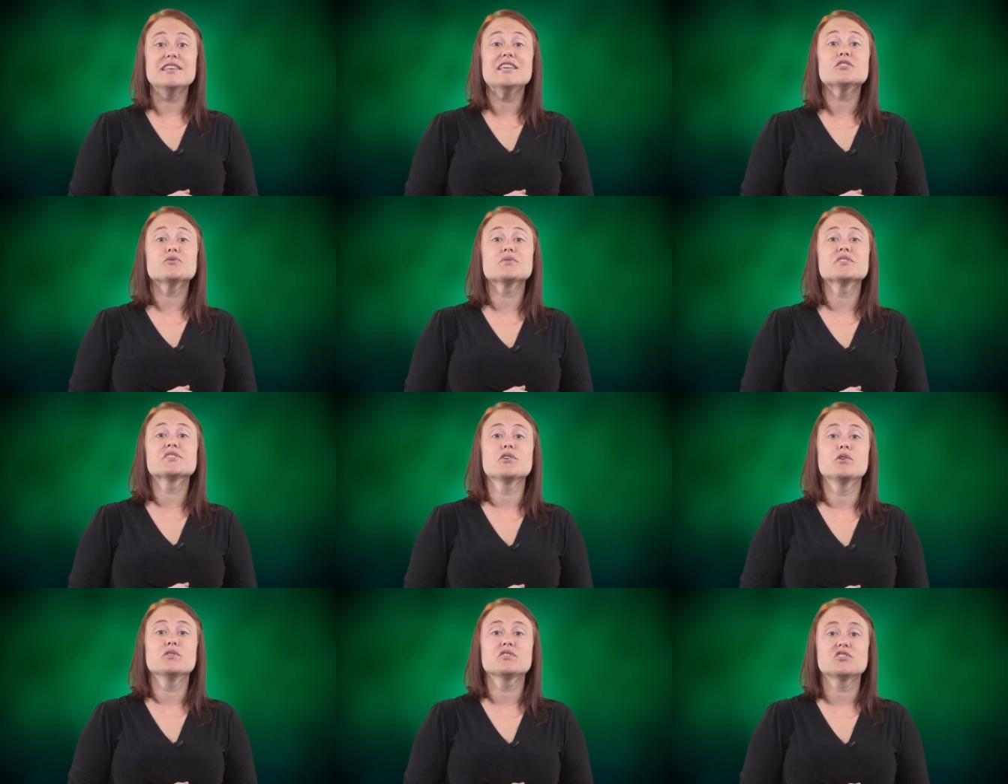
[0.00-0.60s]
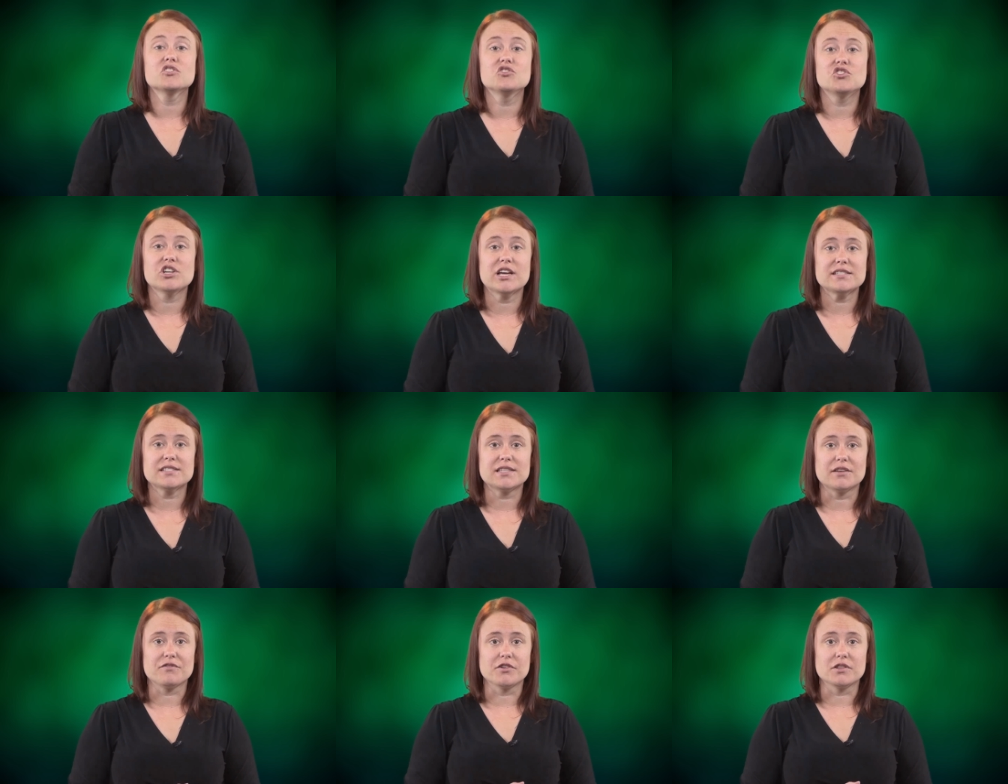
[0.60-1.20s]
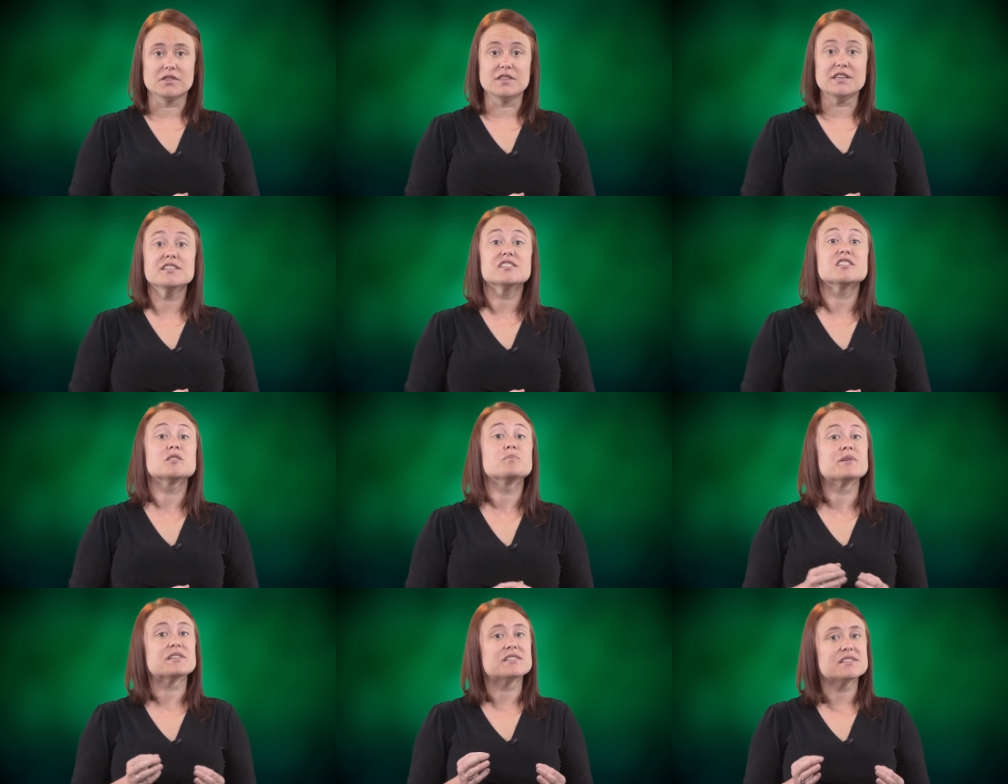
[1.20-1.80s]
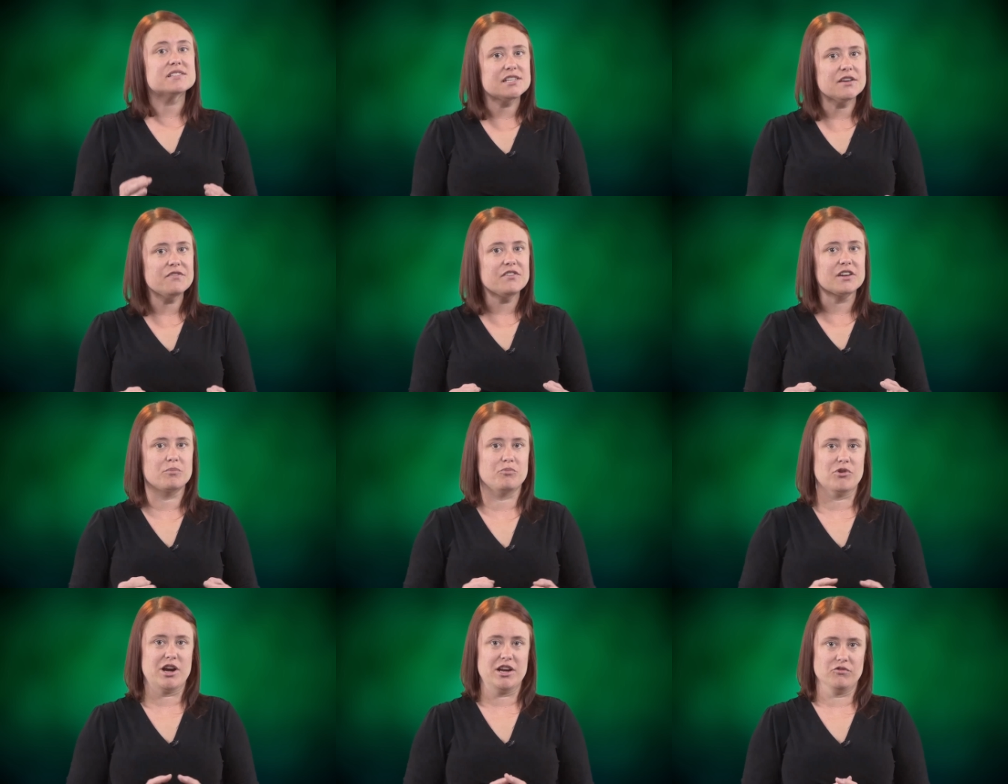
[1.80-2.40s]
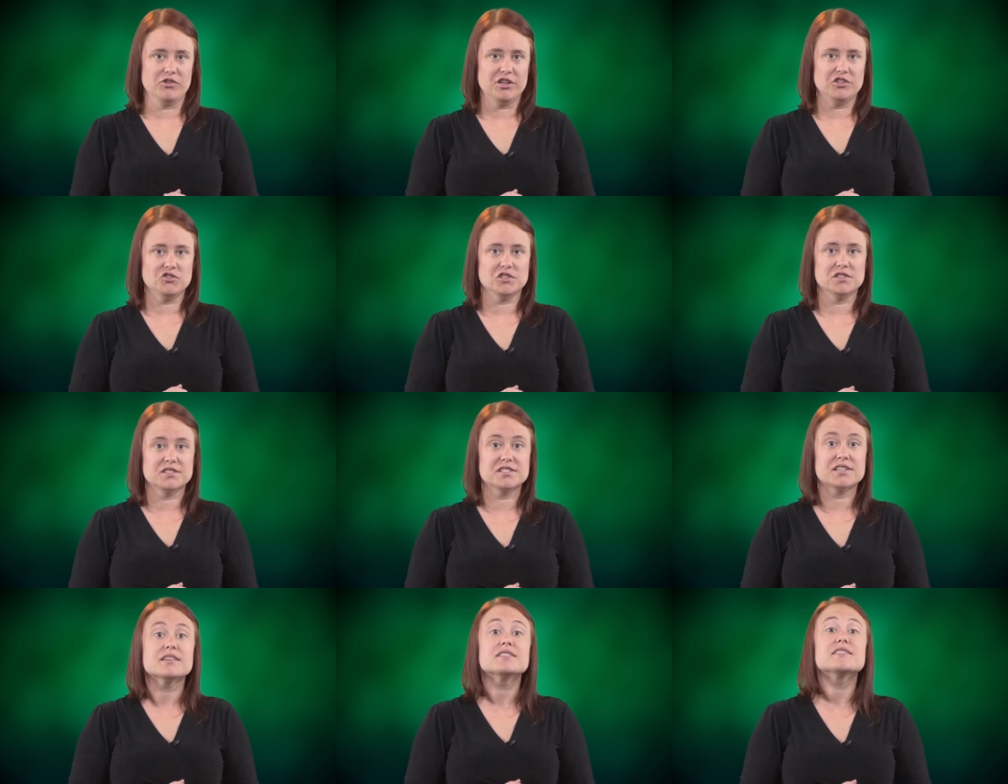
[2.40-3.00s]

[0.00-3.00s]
These results suggest that for these specific brain regions,